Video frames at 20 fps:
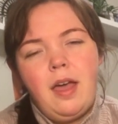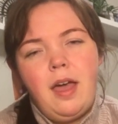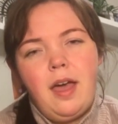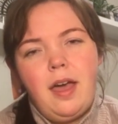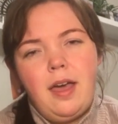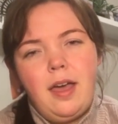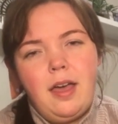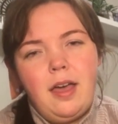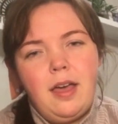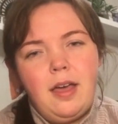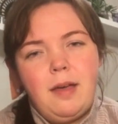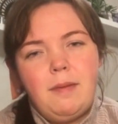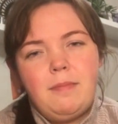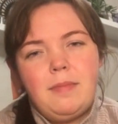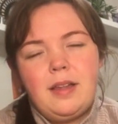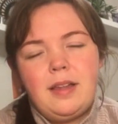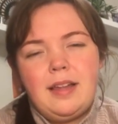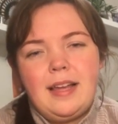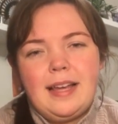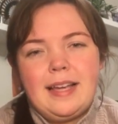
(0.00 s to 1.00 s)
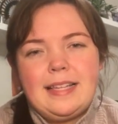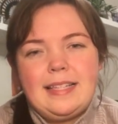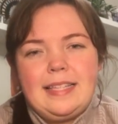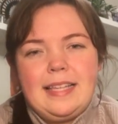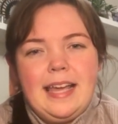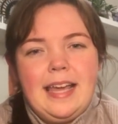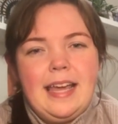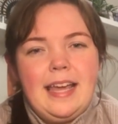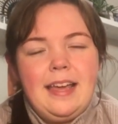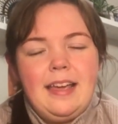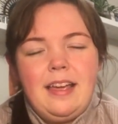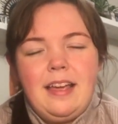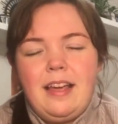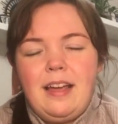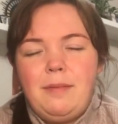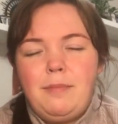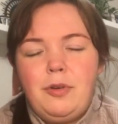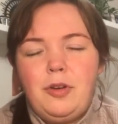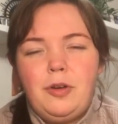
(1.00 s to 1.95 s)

Like I say, I'm